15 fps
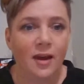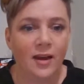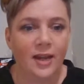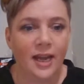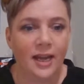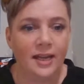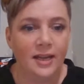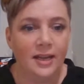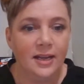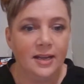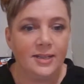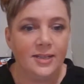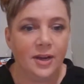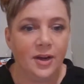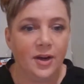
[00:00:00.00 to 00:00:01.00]
Okay,
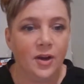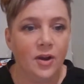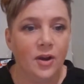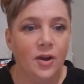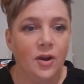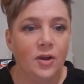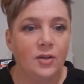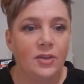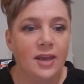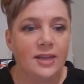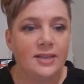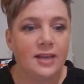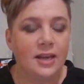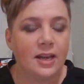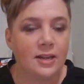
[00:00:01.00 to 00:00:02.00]
so
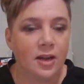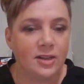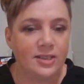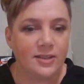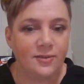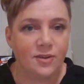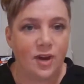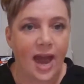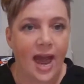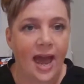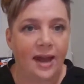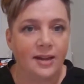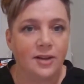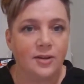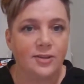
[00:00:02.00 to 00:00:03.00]
there's lots of
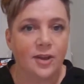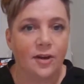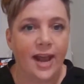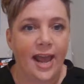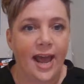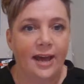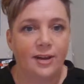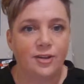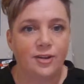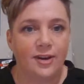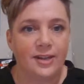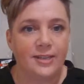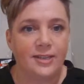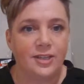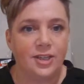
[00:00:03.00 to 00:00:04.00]
articles on how to
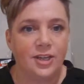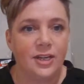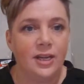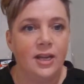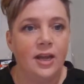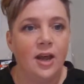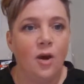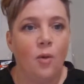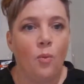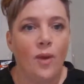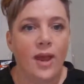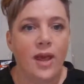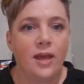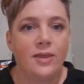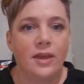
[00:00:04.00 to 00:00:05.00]
transition
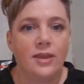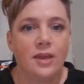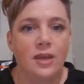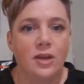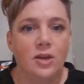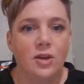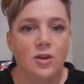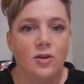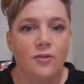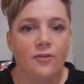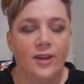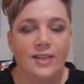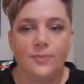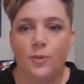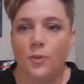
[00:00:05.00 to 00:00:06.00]
with the
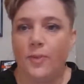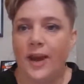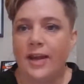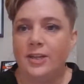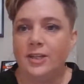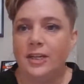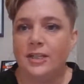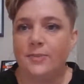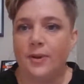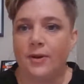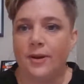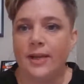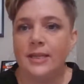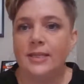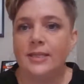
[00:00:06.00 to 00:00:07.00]
new Facebook page
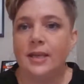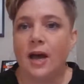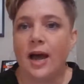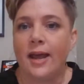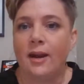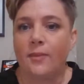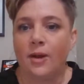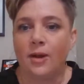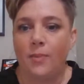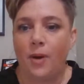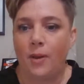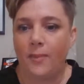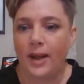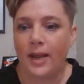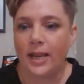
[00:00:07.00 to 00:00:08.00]
experience, and I'm going
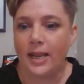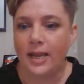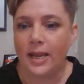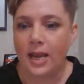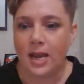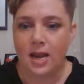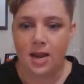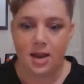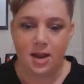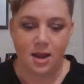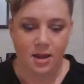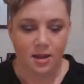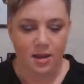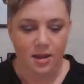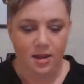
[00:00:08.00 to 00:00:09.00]
to pop a link in
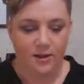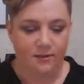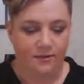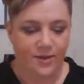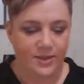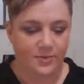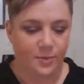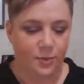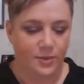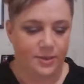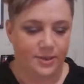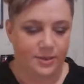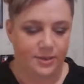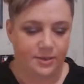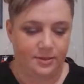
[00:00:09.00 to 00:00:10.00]
here,
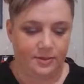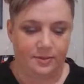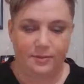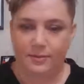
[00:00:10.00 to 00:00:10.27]
Facebook's